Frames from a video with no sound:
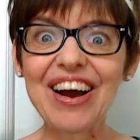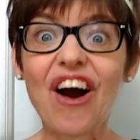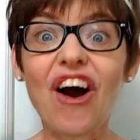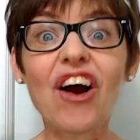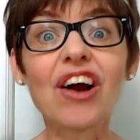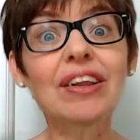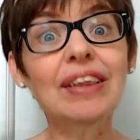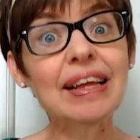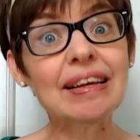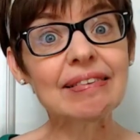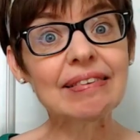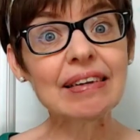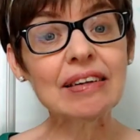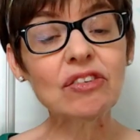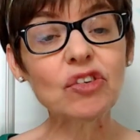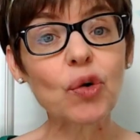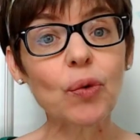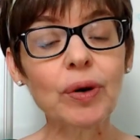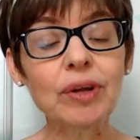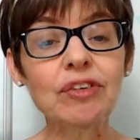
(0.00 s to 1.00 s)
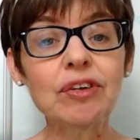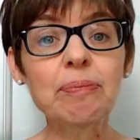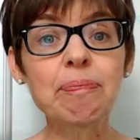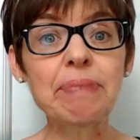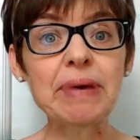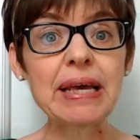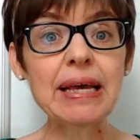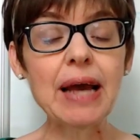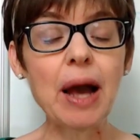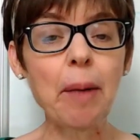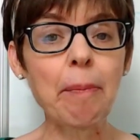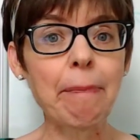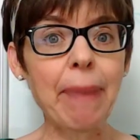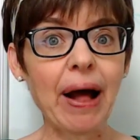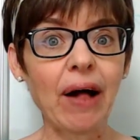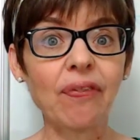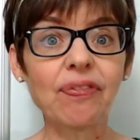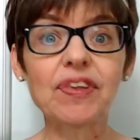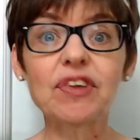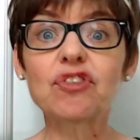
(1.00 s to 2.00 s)
our lesson is going to be
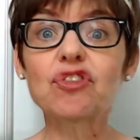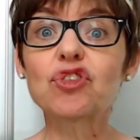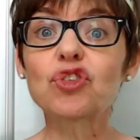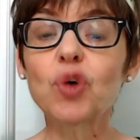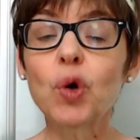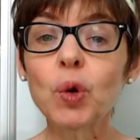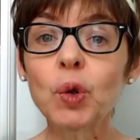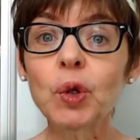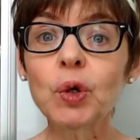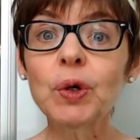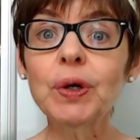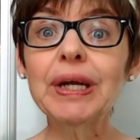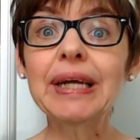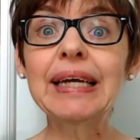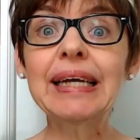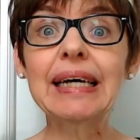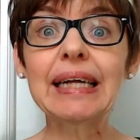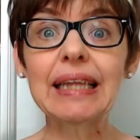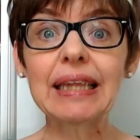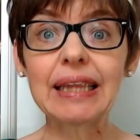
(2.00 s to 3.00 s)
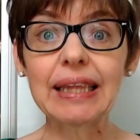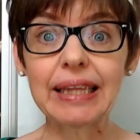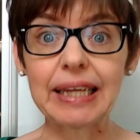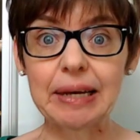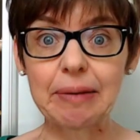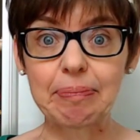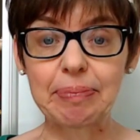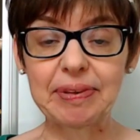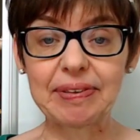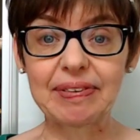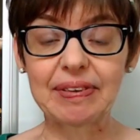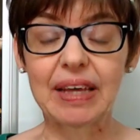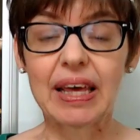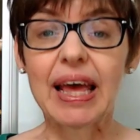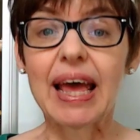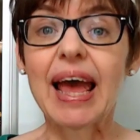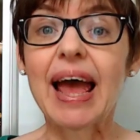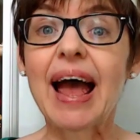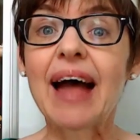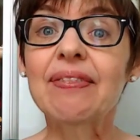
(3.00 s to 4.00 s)
about the solar eclipse.
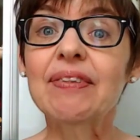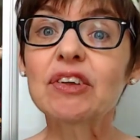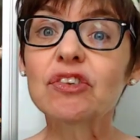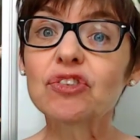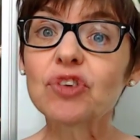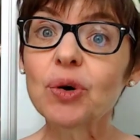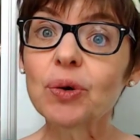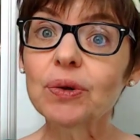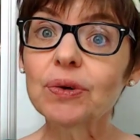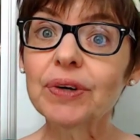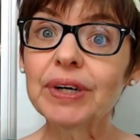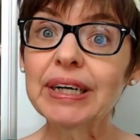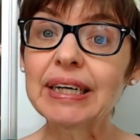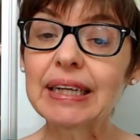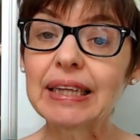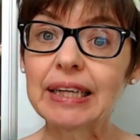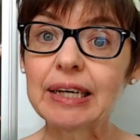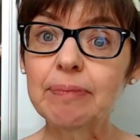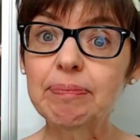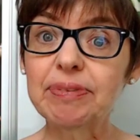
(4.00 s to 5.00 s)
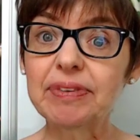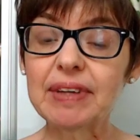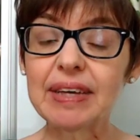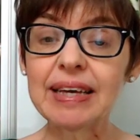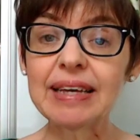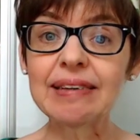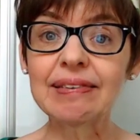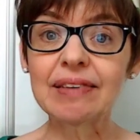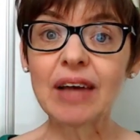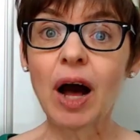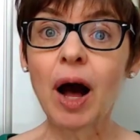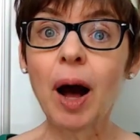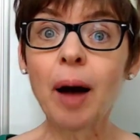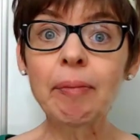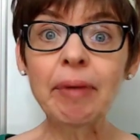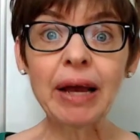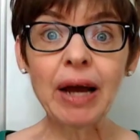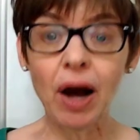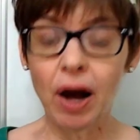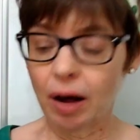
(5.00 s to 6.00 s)
And the solar eclipse is
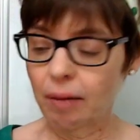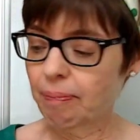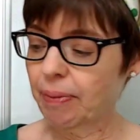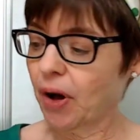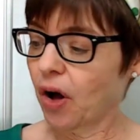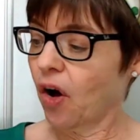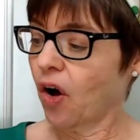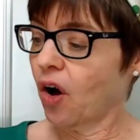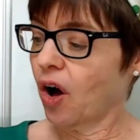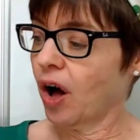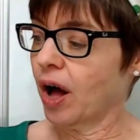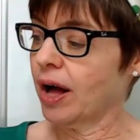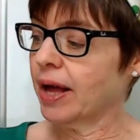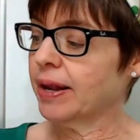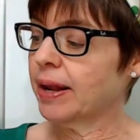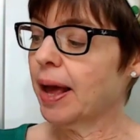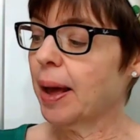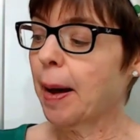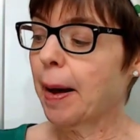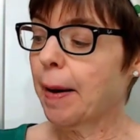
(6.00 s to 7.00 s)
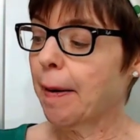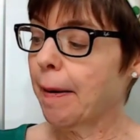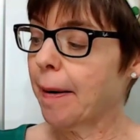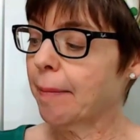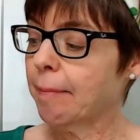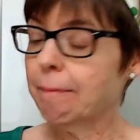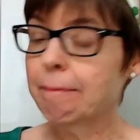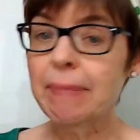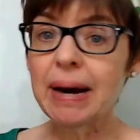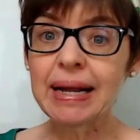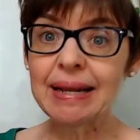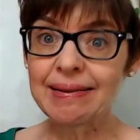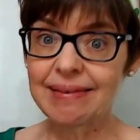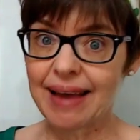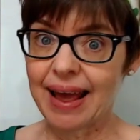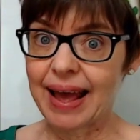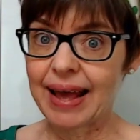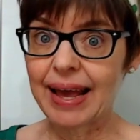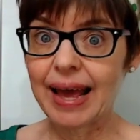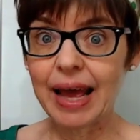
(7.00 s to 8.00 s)
coming up on
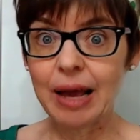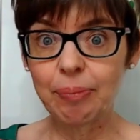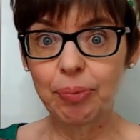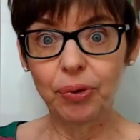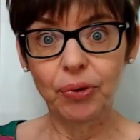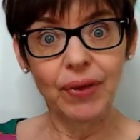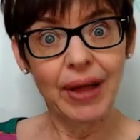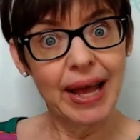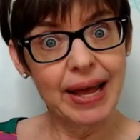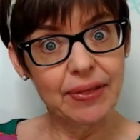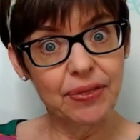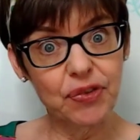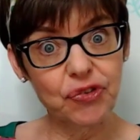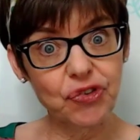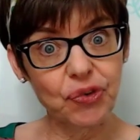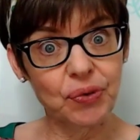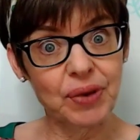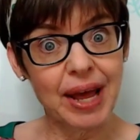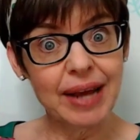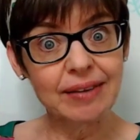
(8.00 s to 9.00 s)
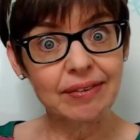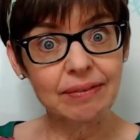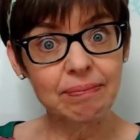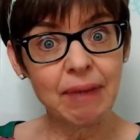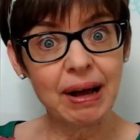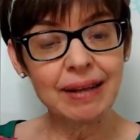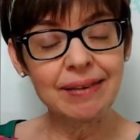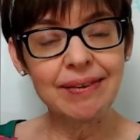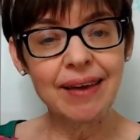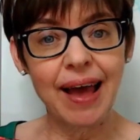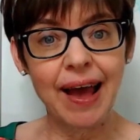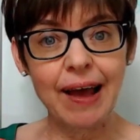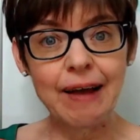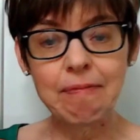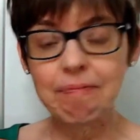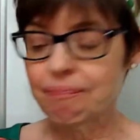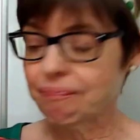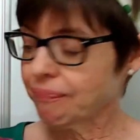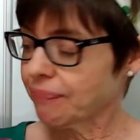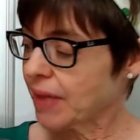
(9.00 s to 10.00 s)
Monday, April 8th. So next Monday,
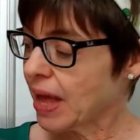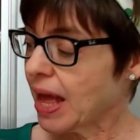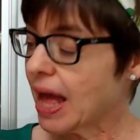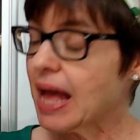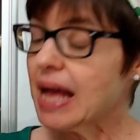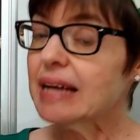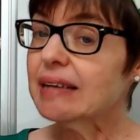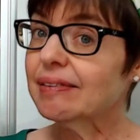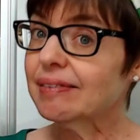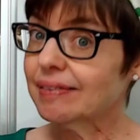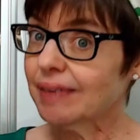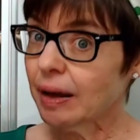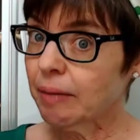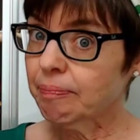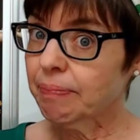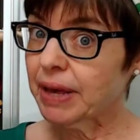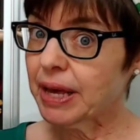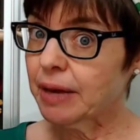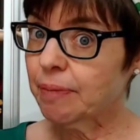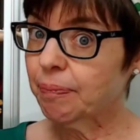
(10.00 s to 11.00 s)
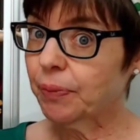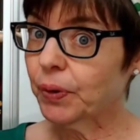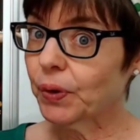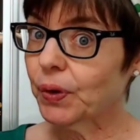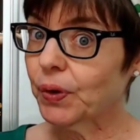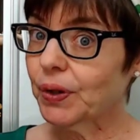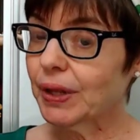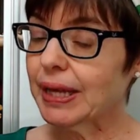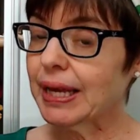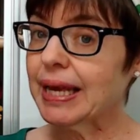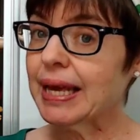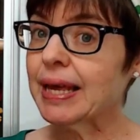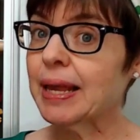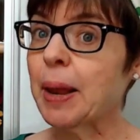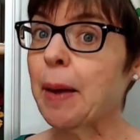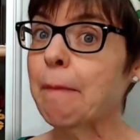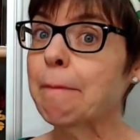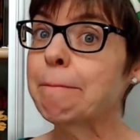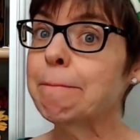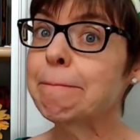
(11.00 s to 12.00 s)
some people in
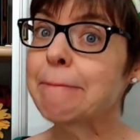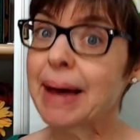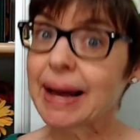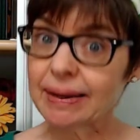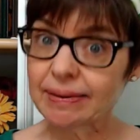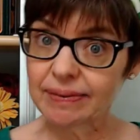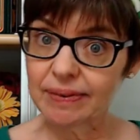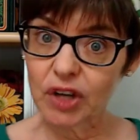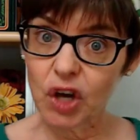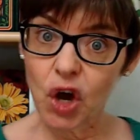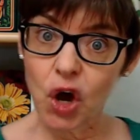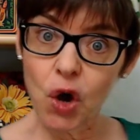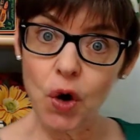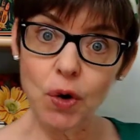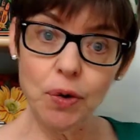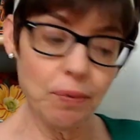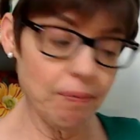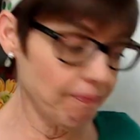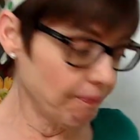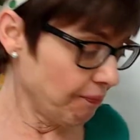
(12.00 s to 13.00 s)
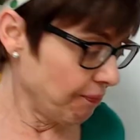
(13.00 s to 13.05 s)
Mexico,